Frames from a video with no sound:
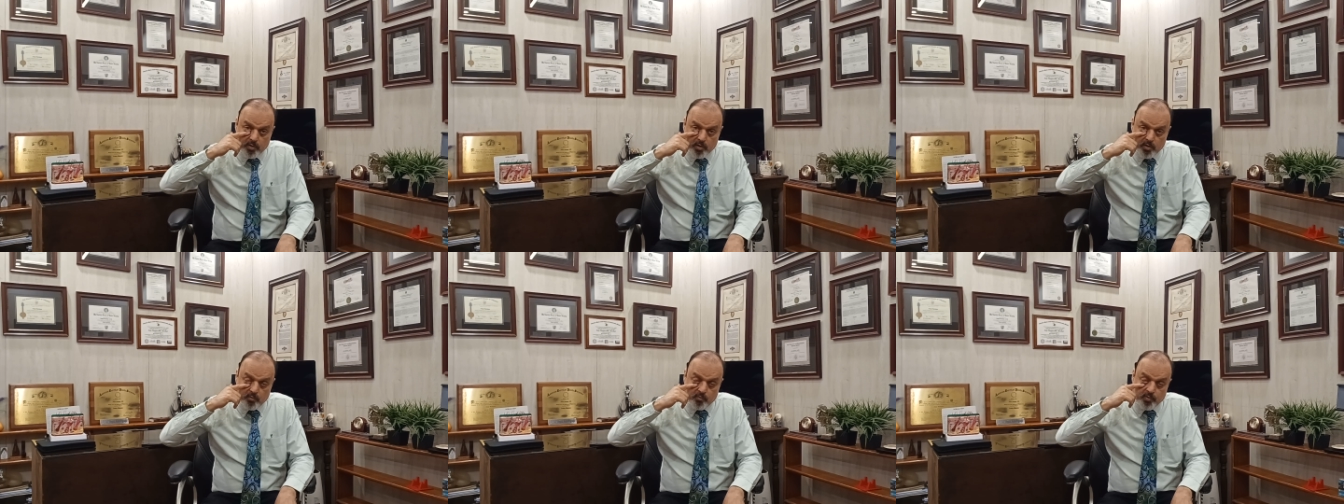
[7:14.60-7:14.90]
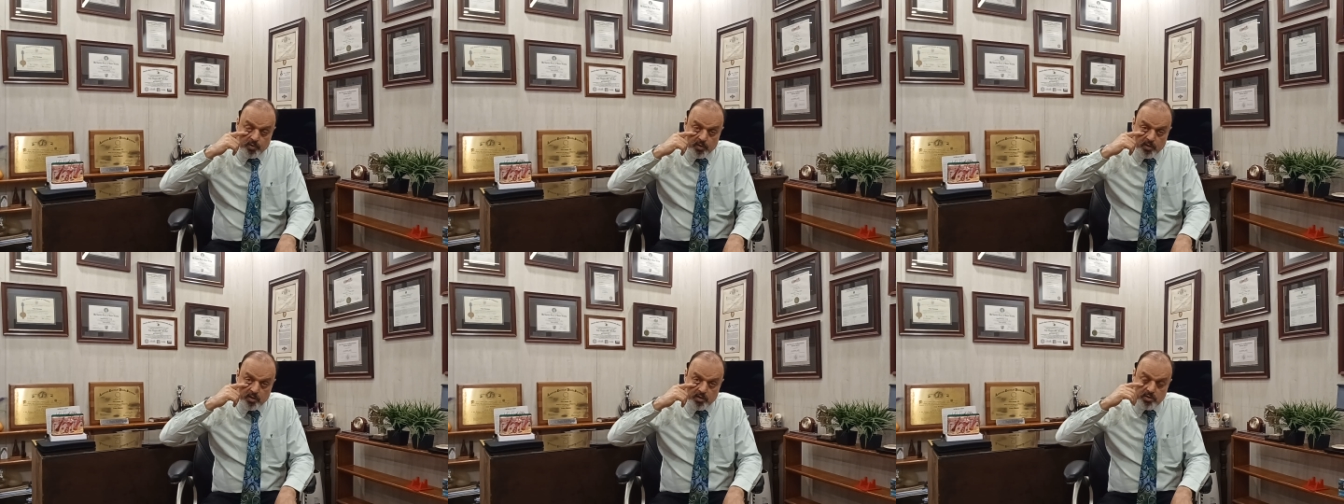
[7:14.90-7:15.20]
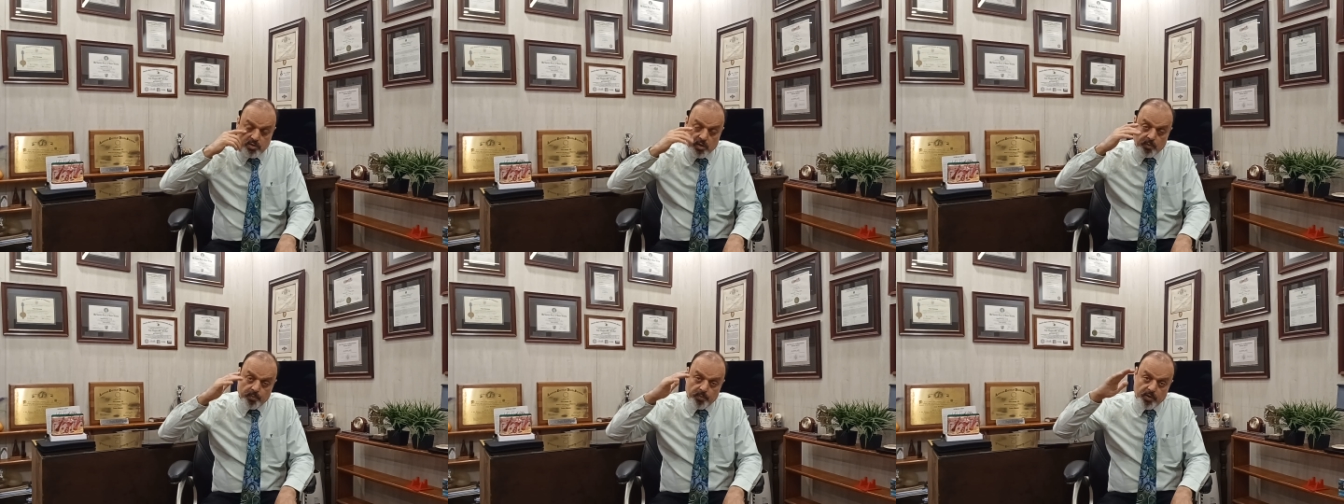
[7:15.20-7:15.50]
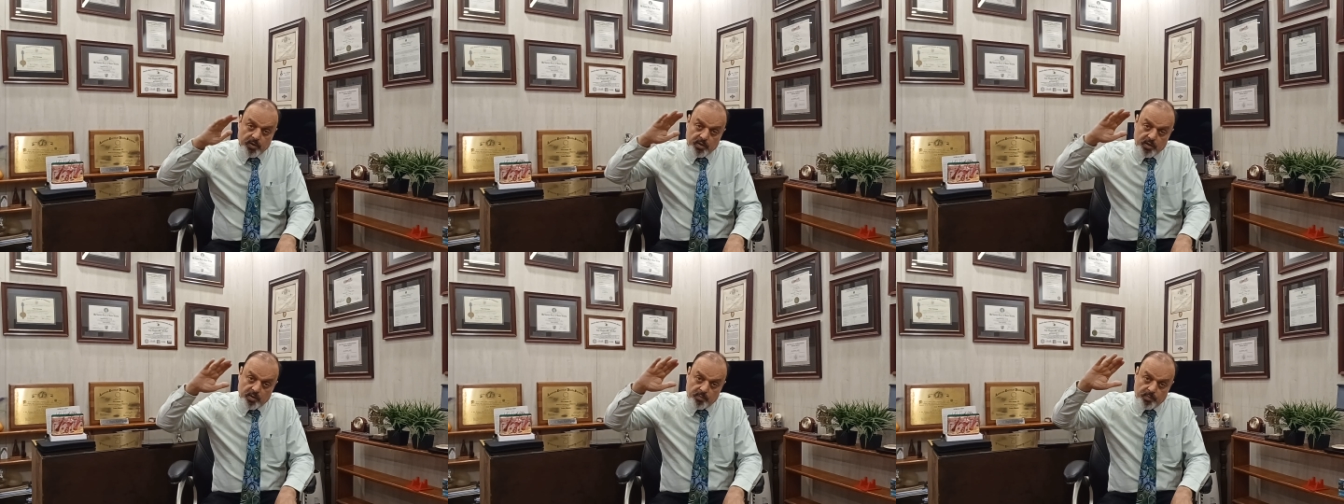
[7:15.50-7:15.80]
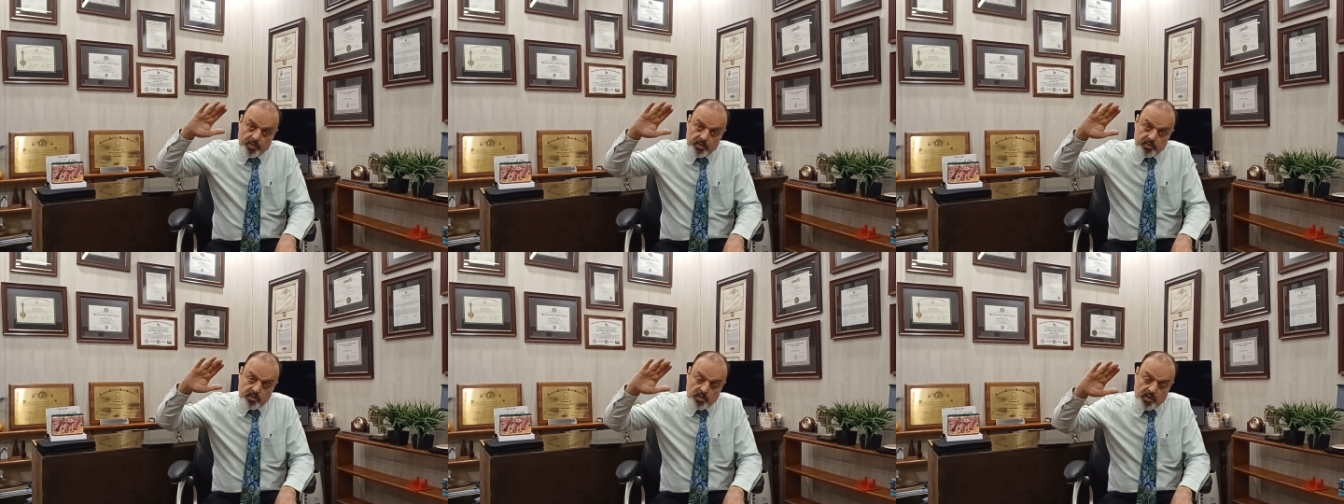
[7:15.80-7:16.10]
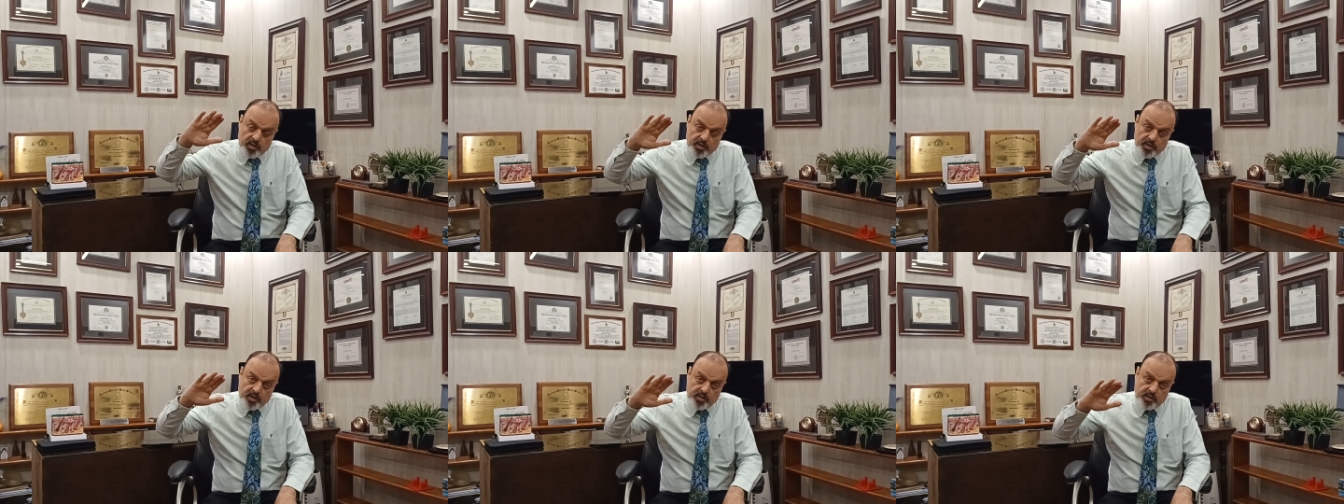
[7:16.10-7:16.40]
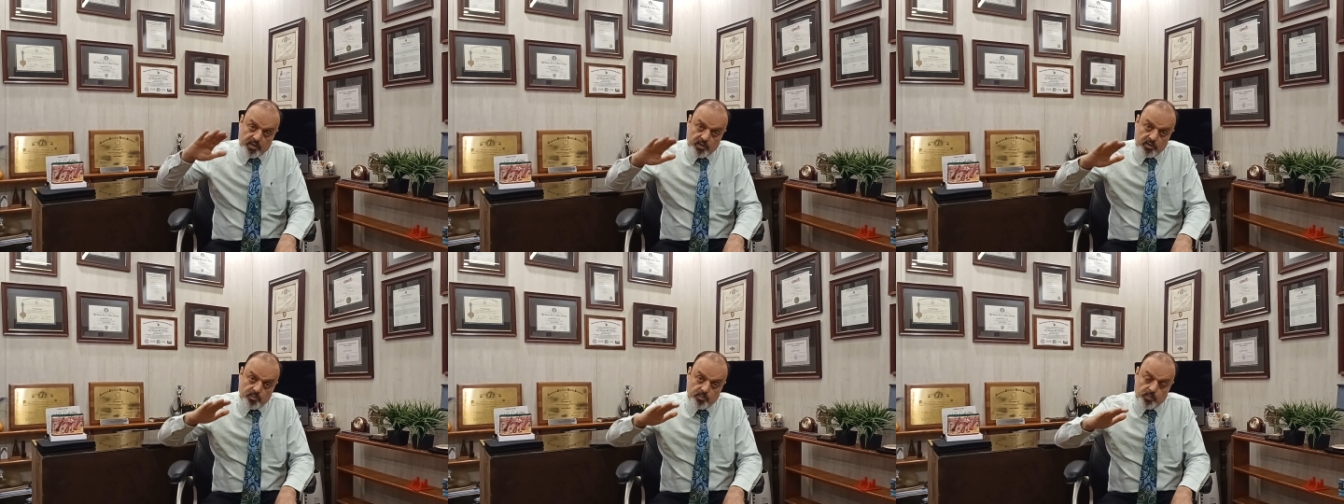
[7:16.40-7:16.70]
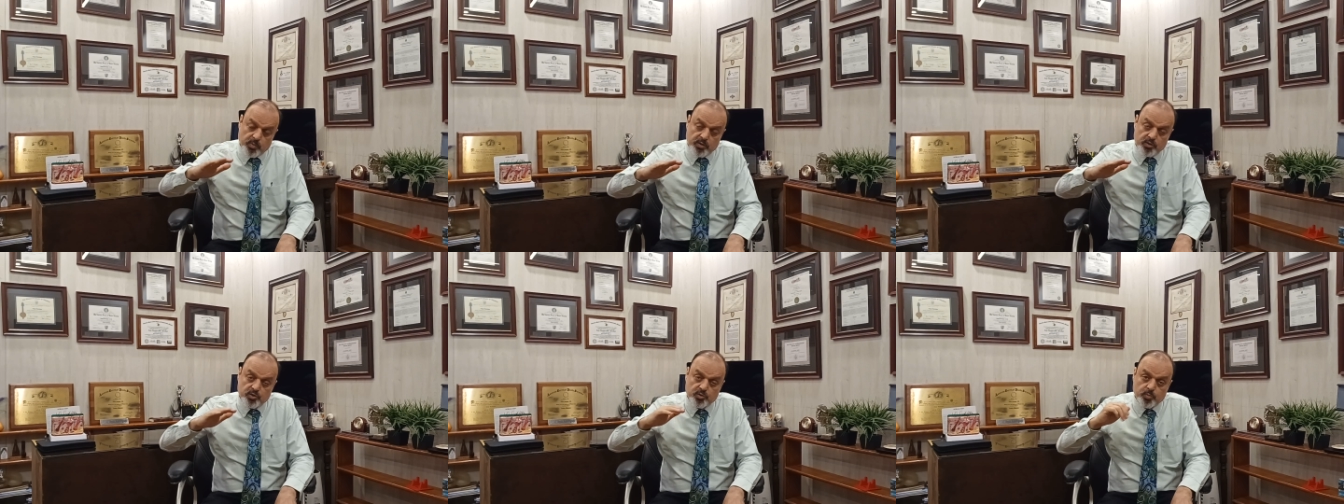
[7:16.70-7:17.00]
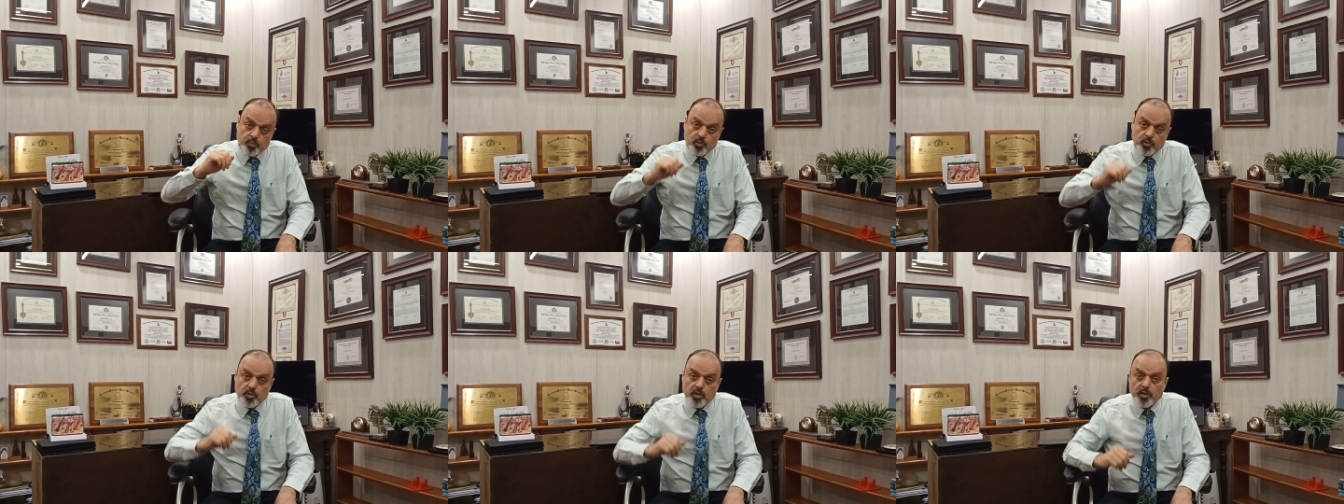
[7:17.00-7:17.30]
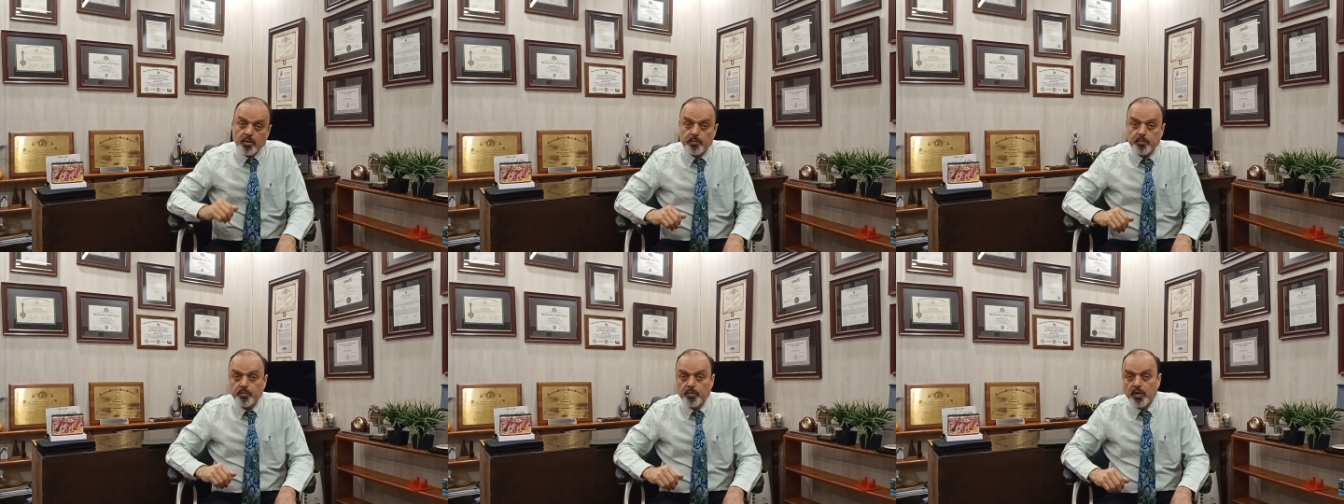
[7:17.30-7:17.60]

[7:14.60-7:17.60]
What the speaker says: fill this up, and that makes the entire thing much smoother.